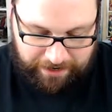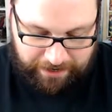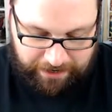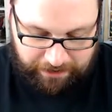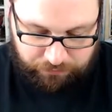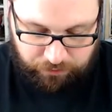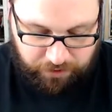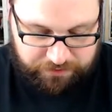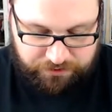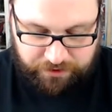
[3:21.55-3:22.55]
And
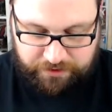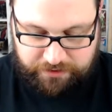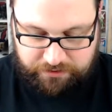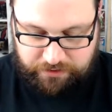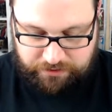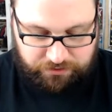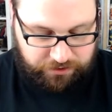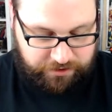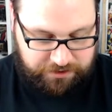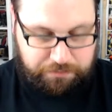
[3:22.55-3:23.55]
rather than
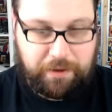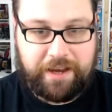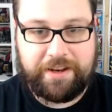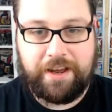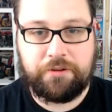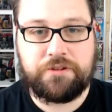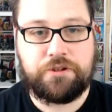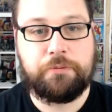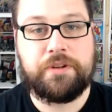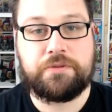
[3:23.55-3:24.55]
try and explain how the
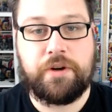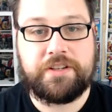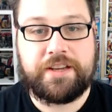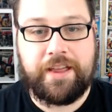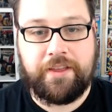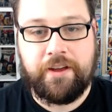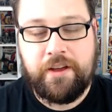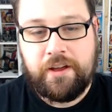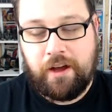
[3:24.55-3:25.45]
two bits work together,